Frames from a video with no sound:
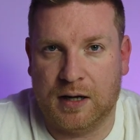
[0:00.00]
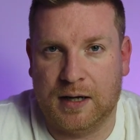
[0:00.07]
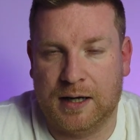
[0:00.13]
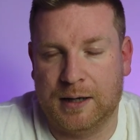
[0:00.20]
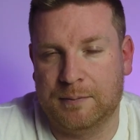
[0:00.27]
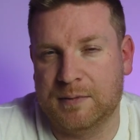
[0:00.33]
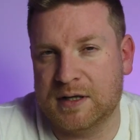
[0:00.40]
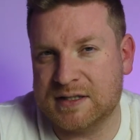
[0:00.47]

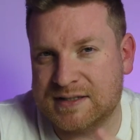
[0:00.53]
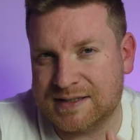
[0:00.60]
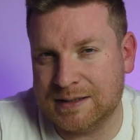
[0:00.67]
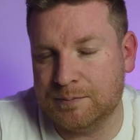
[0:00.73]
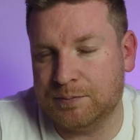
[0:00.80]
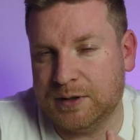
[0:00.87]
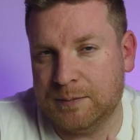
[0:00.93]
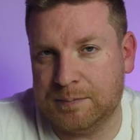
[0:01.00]
um,
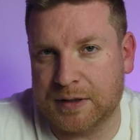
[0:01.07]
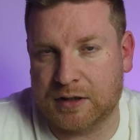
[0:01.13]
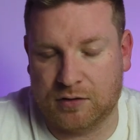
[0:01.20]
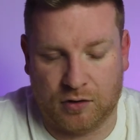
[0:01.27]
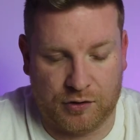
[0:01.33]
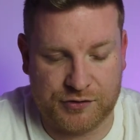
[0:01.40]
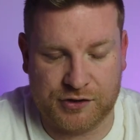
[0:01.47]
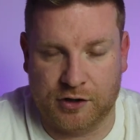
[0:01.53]
simply
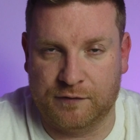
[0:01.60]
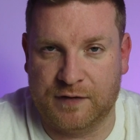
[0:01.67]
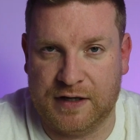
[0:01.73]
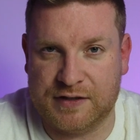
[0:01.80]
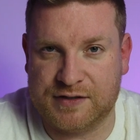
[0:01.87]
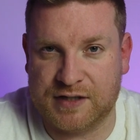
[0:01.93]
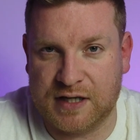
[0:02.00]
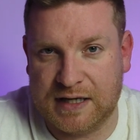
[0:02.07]
because of
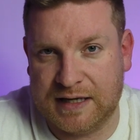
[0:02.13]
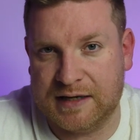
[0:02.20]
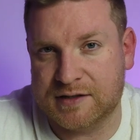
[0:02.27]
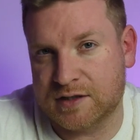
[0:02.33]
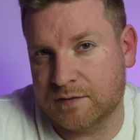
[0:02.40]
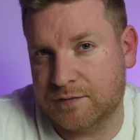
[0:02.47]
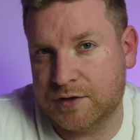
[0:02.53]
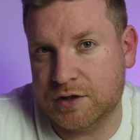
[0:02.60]
its
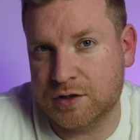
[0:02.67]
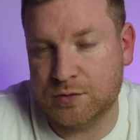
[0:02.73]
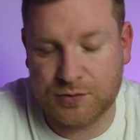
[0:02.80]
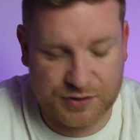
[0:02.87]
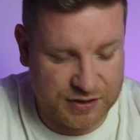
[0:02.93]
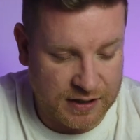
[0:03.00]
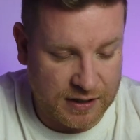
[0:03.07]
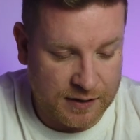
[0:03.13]
ease of
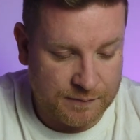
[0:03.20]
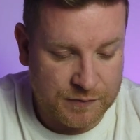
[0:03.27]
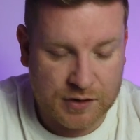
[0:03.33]
use.